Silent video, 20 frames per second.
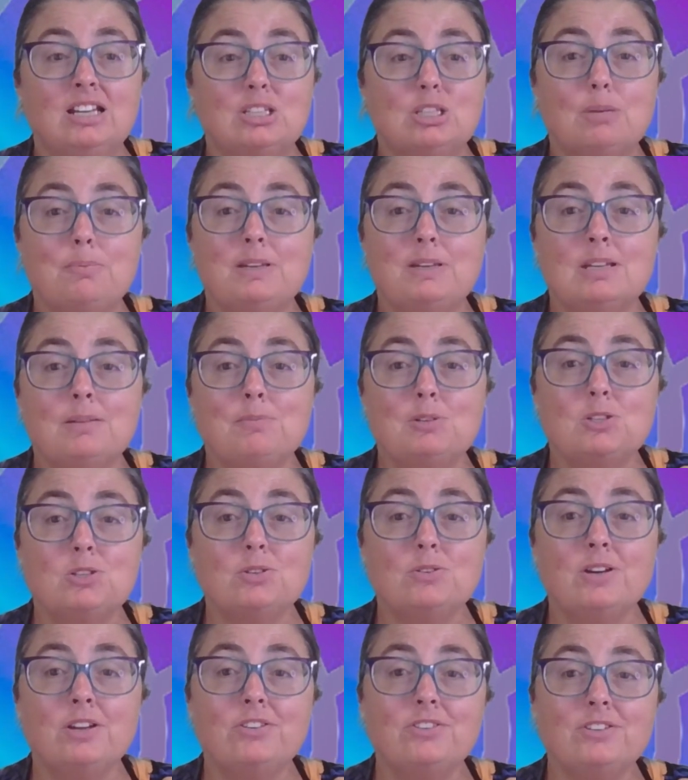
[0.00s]
Topic number
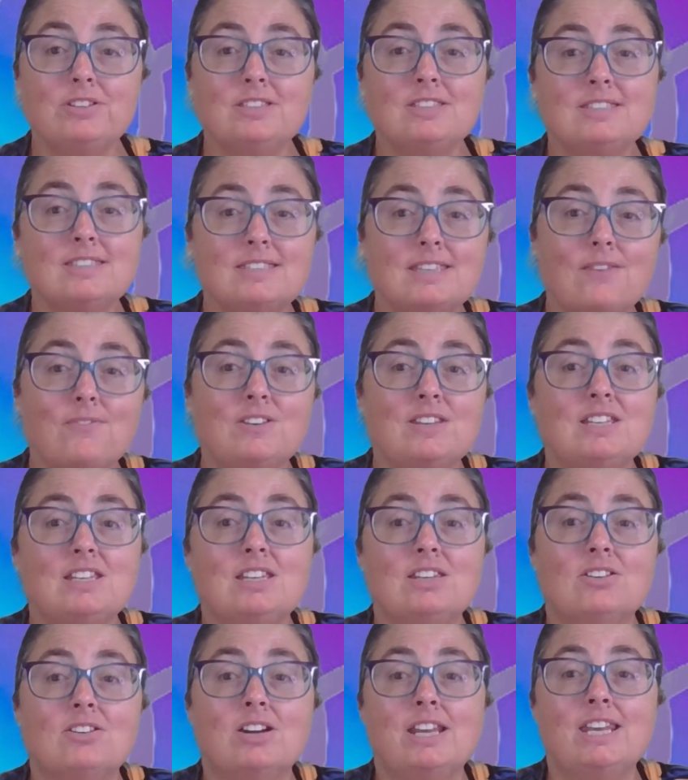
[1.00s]

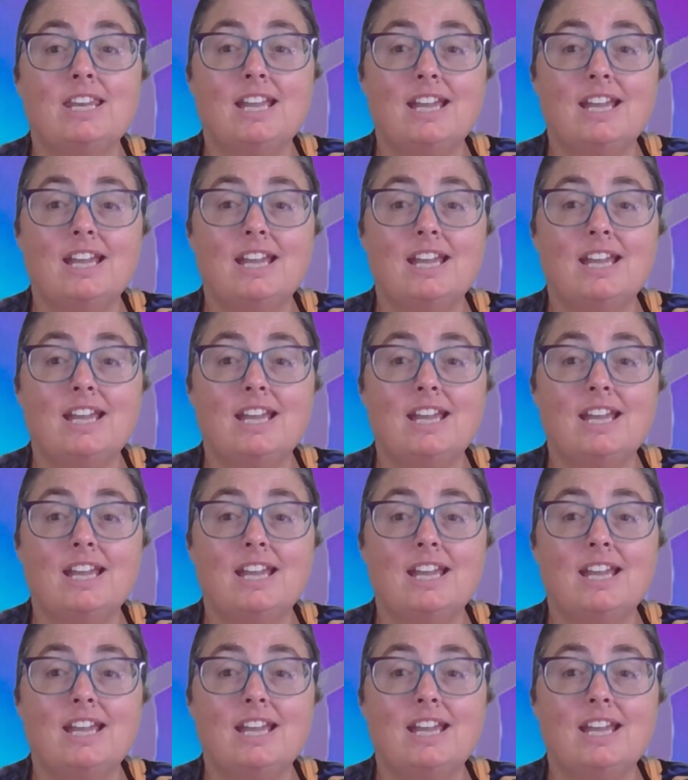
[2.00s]
279,